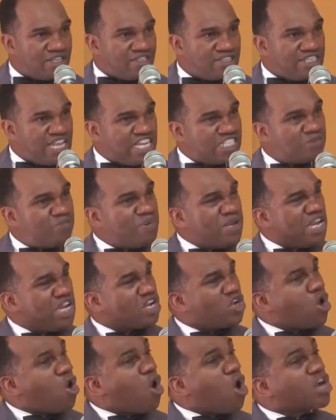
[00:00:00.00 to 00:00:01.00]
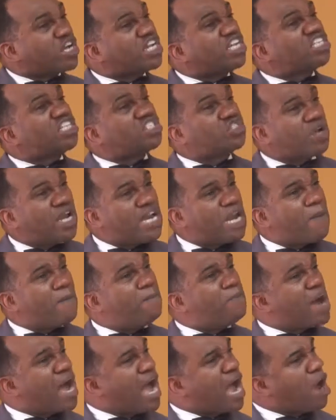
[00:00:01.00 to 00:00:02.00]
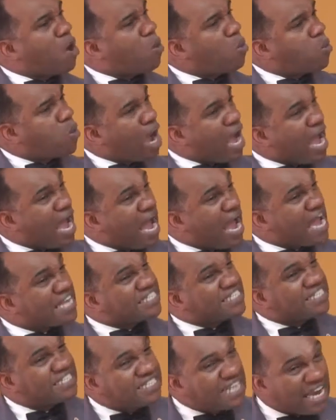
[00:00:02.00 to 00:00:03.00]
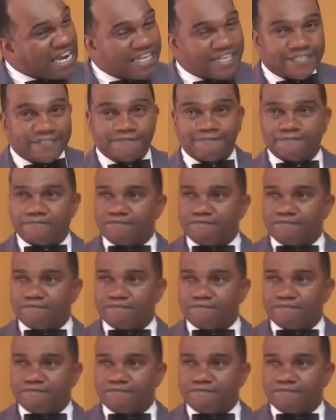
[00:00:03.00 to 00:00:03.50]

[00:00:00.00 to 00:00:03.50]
that's being orchestrated by a wise Satan,